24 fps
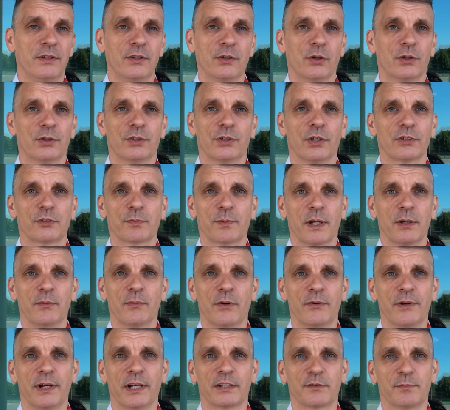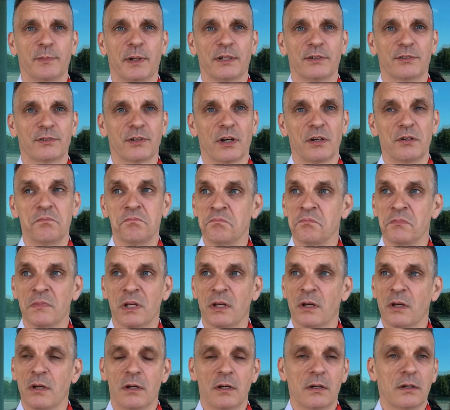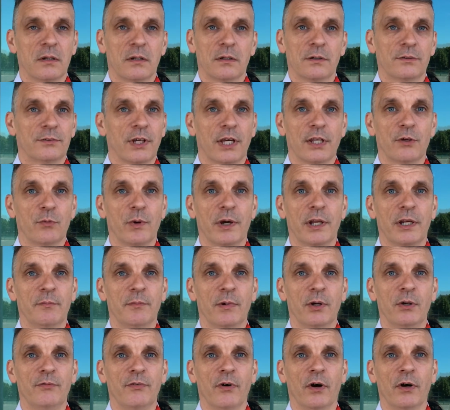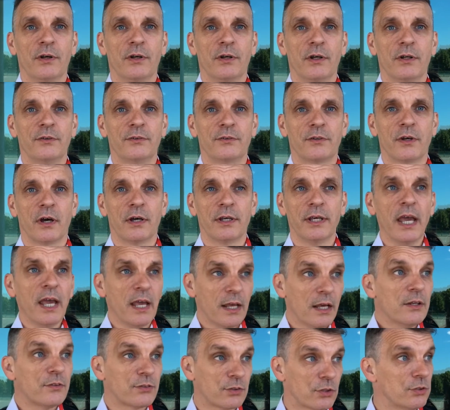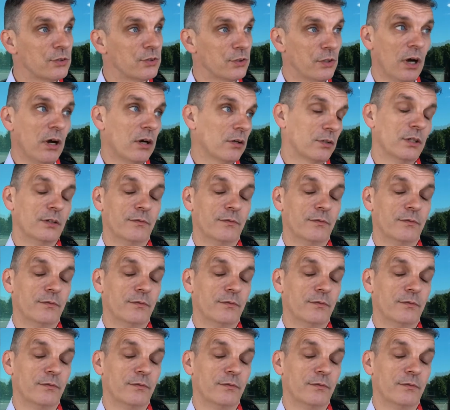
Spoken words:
You've got a chance to play well the next match, so take the win and move on, and it's a good start.